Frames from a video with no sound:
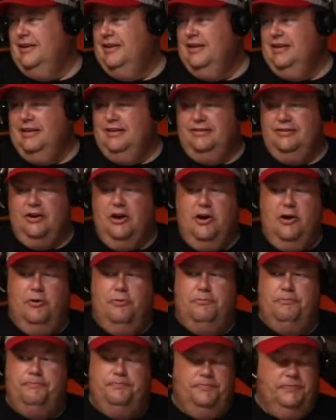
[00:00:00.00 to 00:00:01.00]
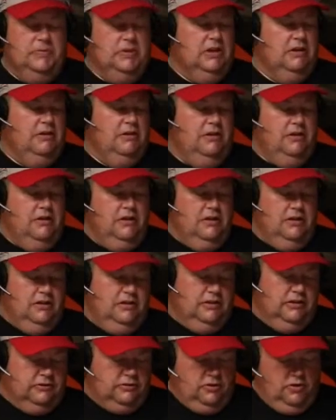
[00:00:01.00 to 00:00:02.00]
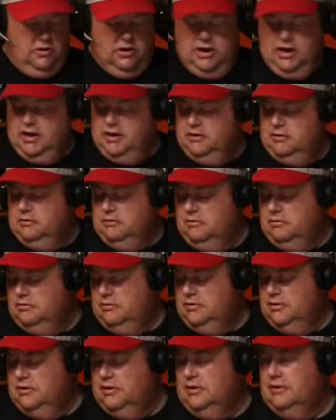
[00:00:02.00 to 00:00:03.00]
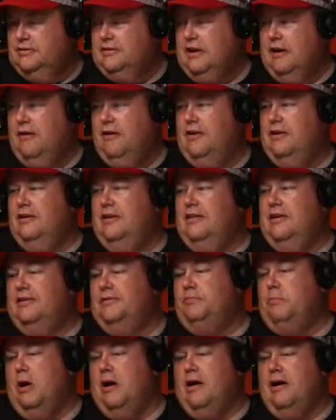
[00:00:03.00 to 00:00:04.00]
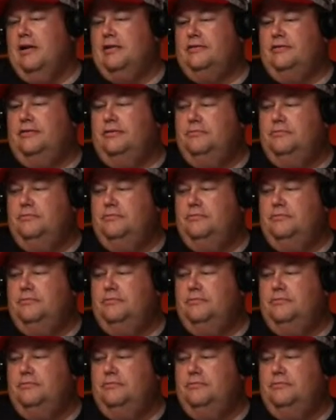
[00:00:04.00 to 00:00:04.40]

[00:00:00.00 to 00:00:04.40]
so let's go ahead and tear into this box.